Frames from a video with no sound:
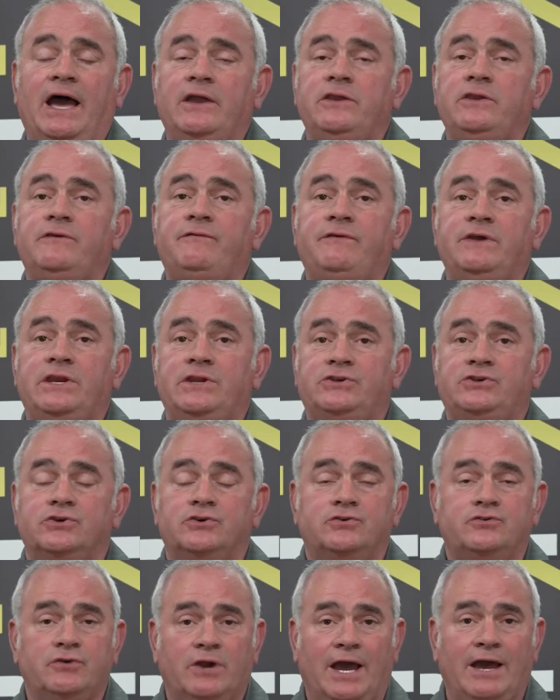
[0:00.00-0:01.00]
you finish your
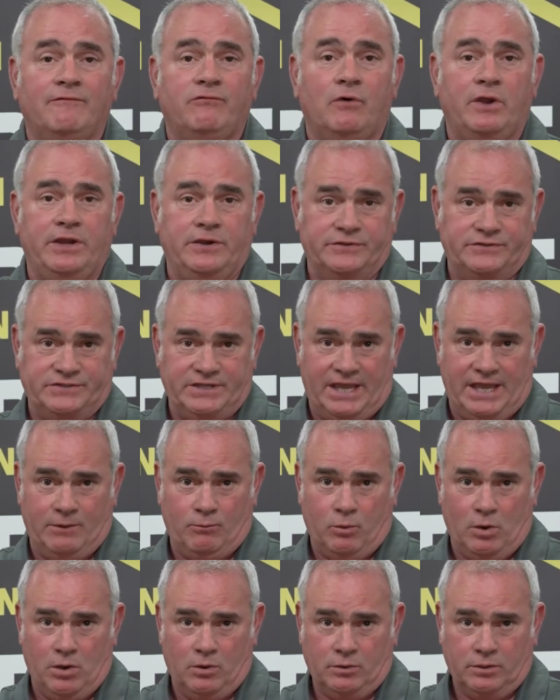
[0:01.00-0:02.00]
driveway or
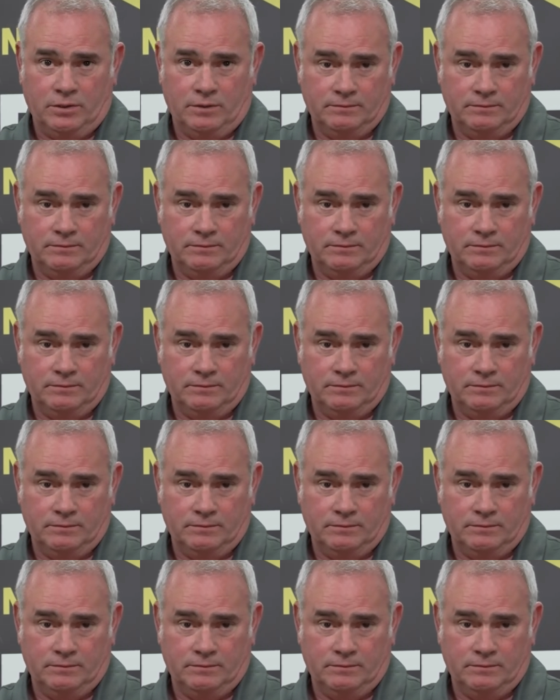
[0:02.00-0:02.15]
sidewalk.